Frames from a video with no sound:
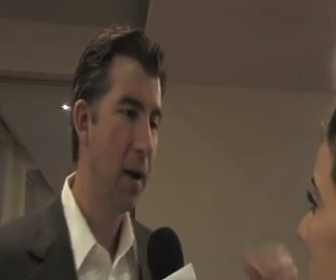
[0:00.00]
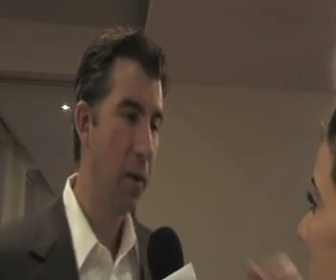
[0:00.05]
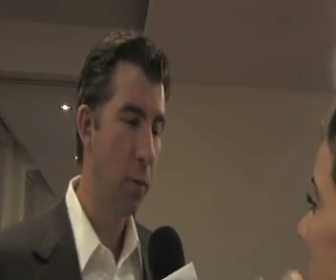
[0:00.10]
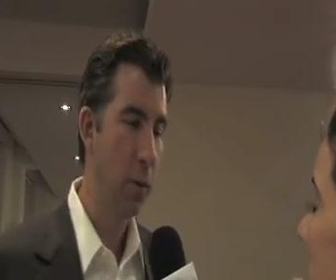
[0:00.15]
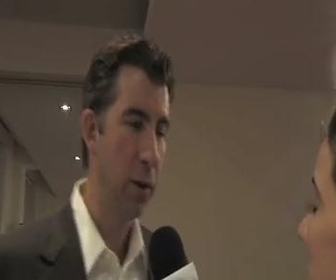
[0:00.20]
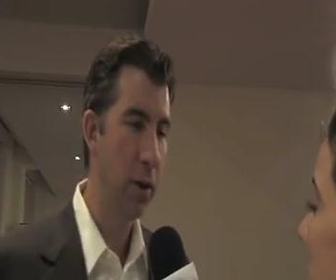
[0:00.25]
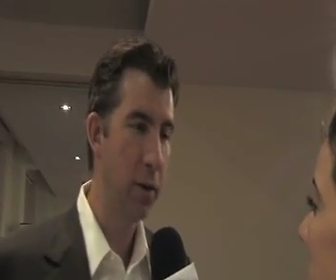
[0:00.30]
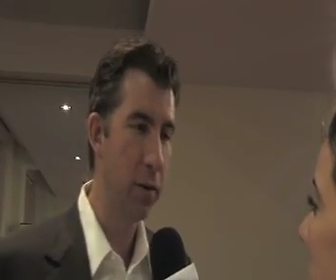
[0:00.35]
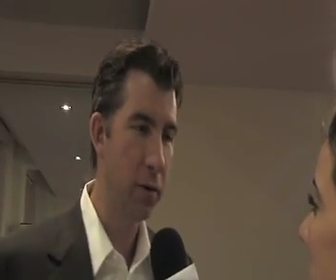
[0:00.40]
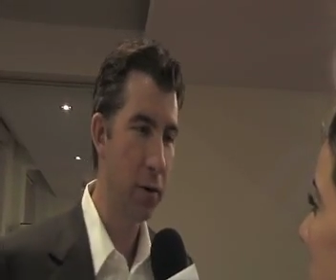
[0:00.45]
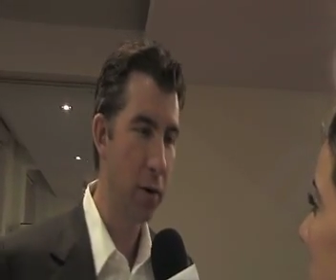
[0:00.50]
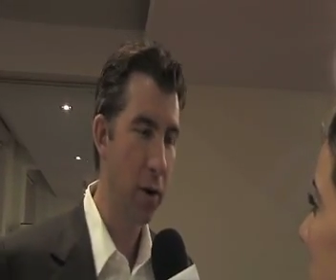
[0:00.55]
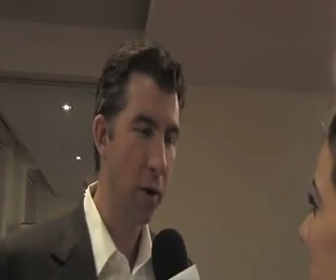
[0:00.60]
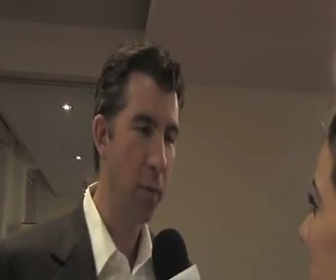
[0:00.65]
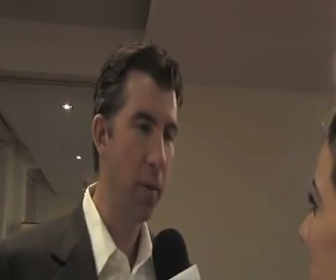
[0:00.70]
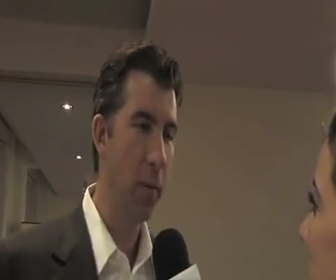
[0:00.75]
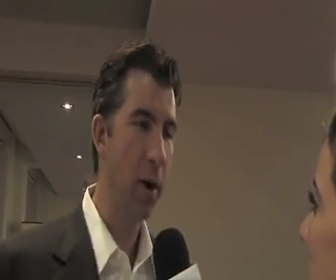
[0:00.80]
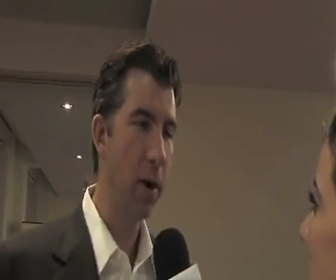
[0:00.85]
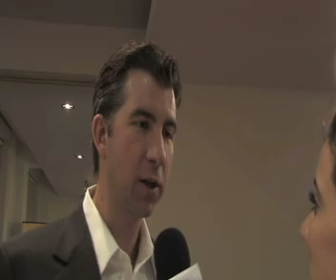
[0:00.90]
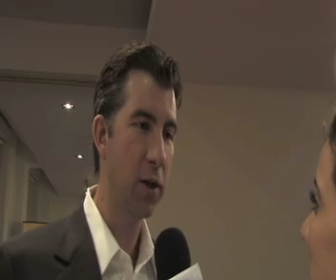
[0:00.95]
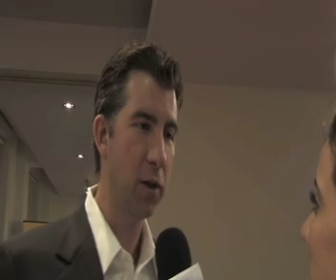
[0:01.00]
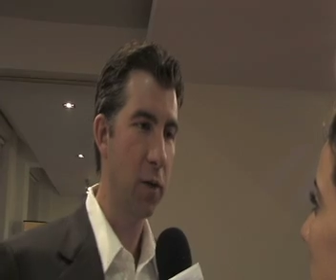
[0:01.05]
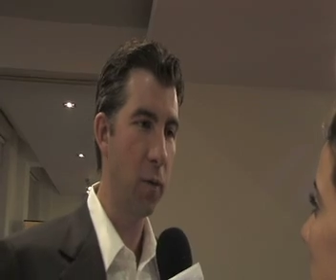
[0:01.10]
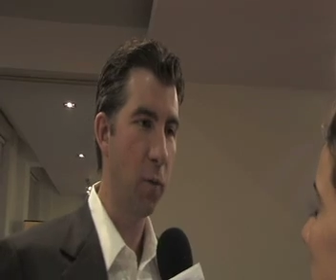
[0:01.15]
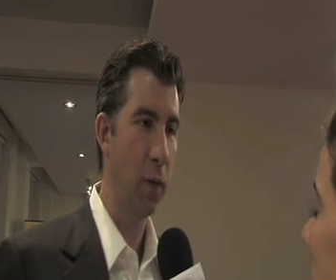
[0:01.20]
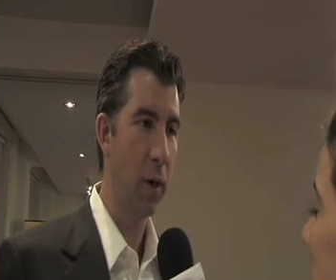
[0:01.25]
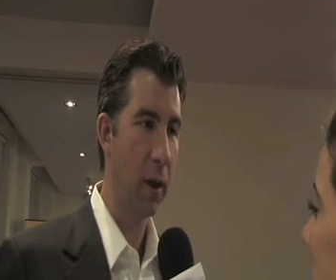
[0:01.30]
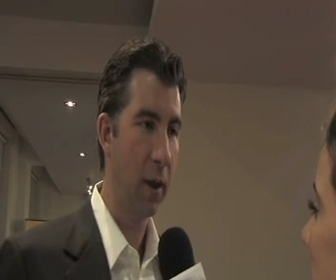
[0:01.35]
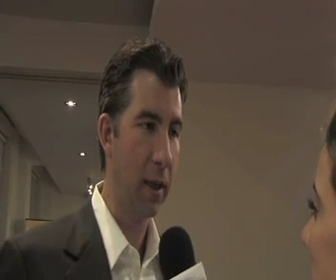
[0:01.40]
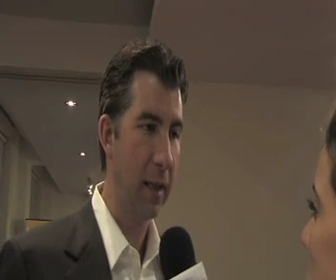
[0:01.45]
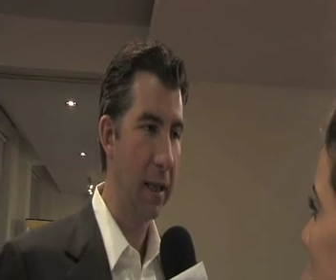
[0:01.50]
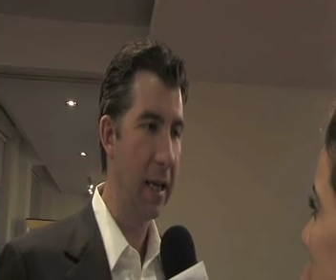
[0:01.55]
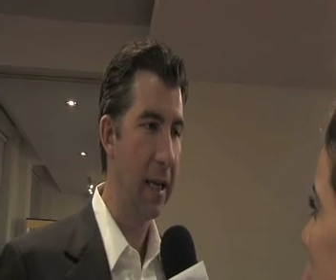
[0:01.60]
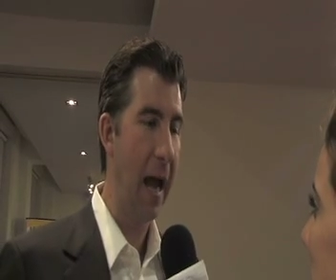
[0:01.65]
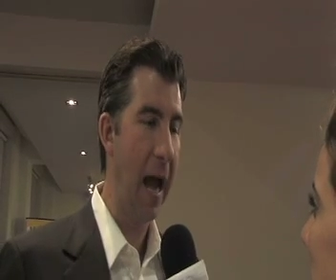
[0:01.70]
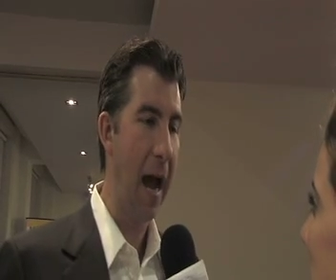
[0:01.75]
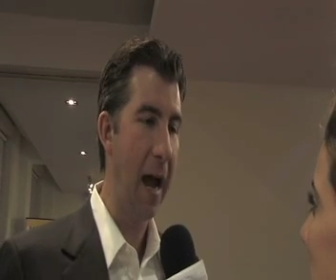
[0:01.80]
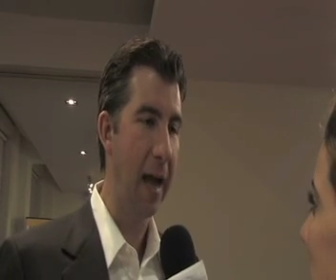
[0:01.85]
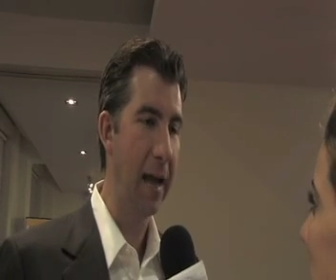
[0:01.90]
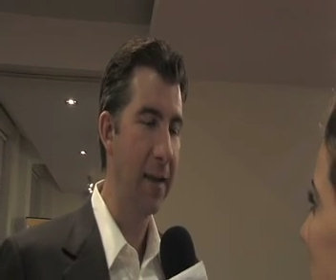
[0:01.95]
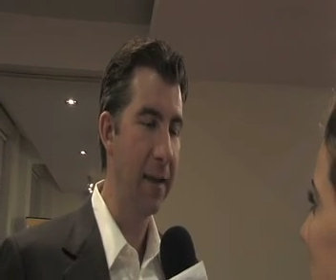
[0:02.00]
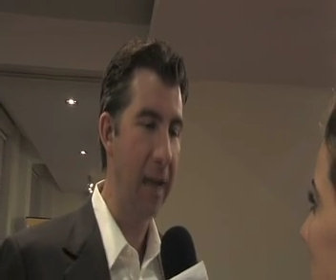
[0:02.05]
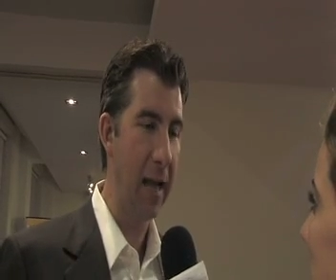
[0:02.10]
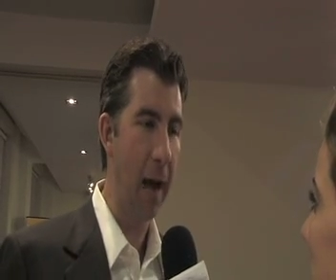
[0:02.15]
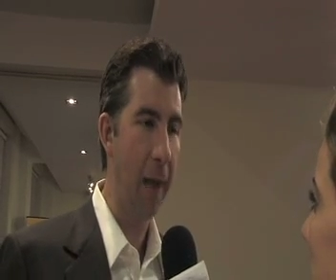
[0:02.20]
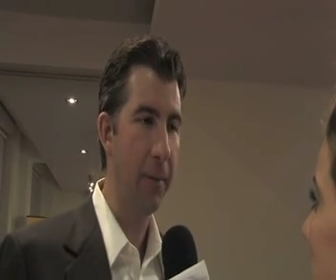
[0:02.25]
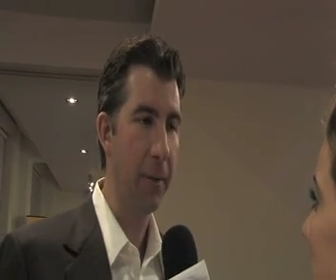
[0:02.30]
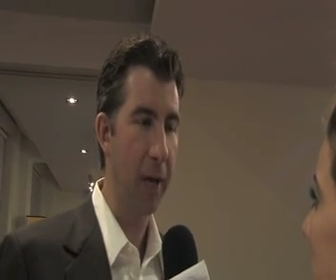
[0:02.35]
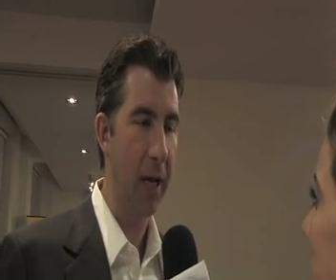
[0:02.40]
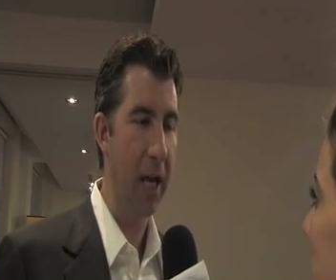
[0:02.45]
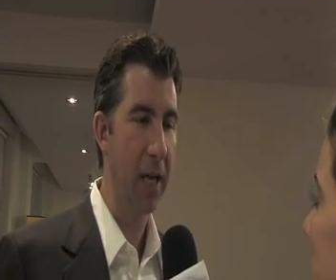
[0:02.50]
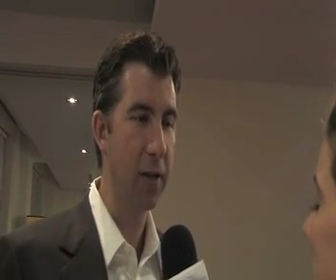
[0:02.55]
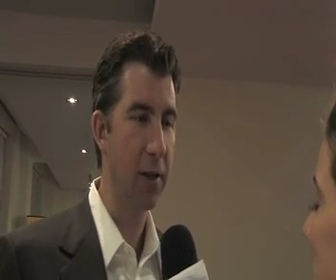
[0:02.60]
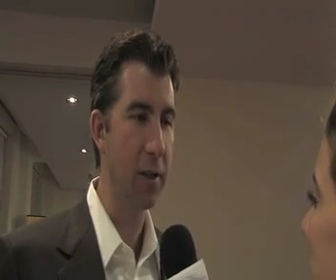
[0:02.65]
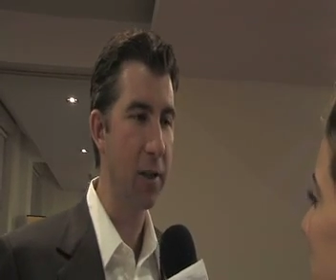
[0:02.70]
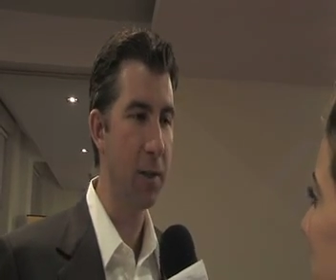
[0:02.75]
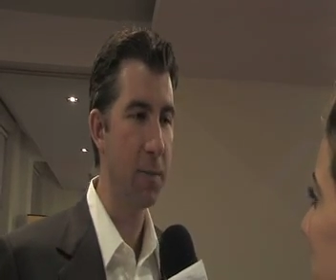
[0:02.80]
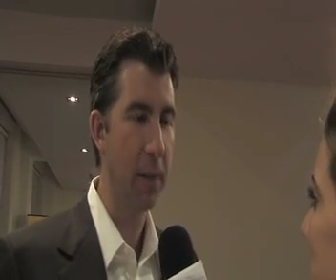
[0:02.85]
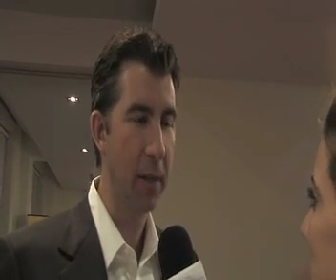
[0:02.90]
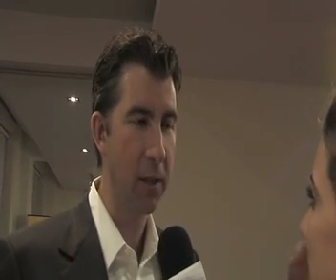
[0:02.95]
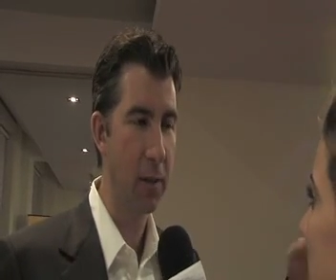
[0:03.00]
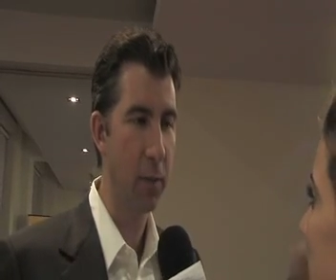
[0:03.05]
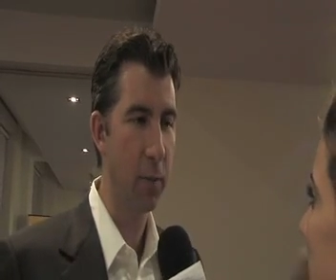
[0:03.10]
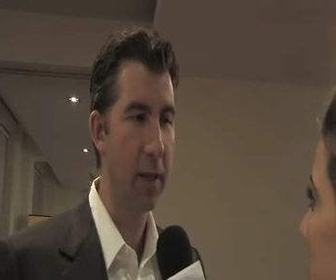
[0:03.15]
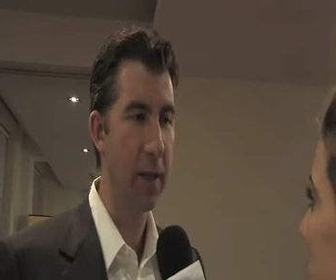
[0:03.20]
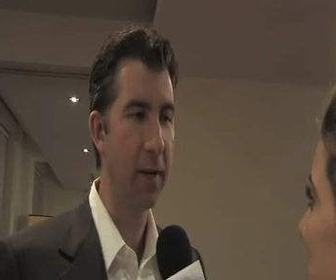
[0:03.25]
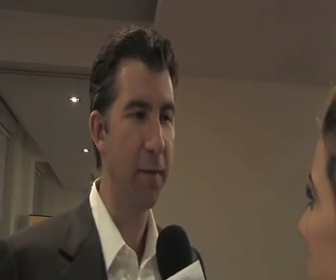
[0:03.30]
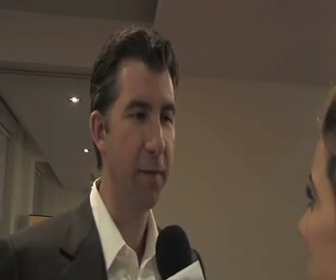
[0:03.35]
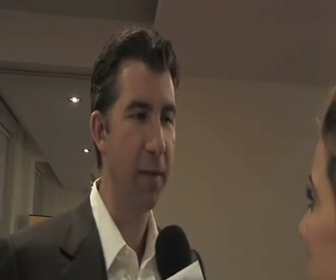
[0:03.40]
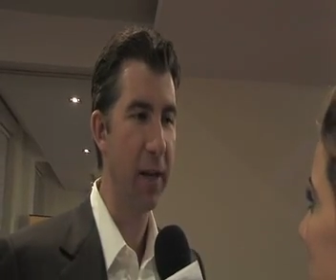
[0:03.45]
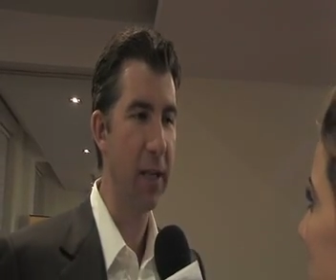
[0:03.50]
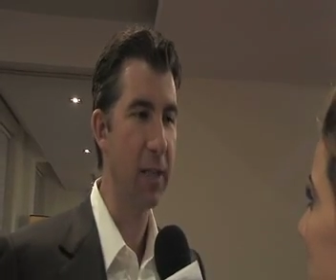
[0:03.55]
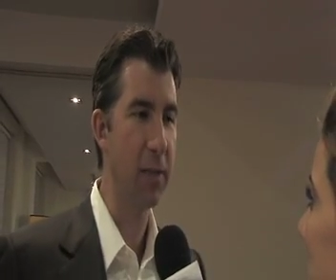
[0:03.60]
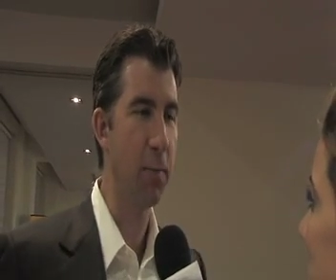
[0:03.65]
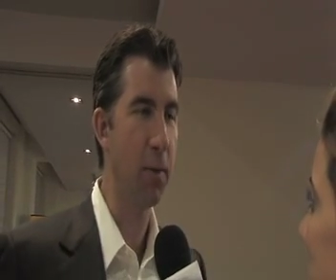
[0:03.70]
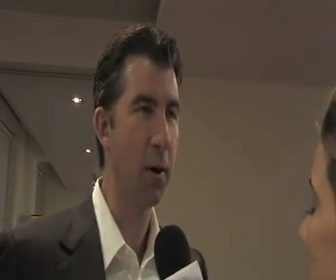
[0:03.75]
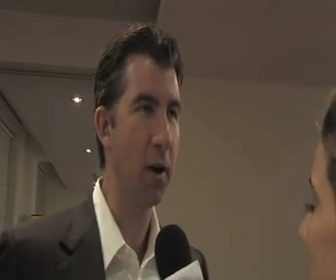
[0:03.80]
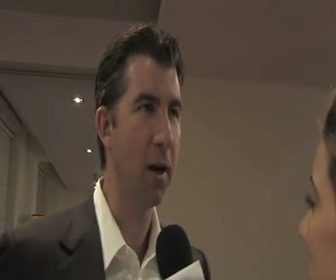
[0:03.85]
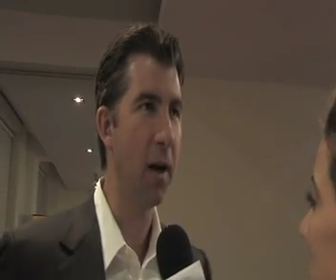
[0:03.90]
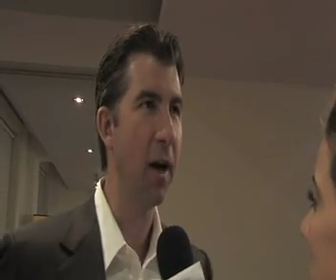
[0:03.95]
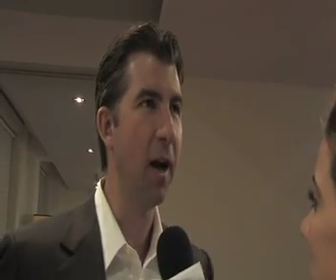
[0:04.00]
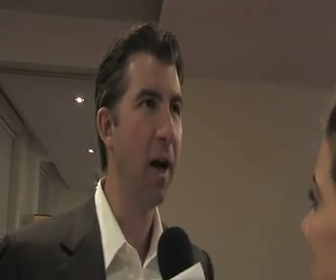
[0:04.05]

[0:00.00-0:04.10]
we do so much with in the application space within Facebook.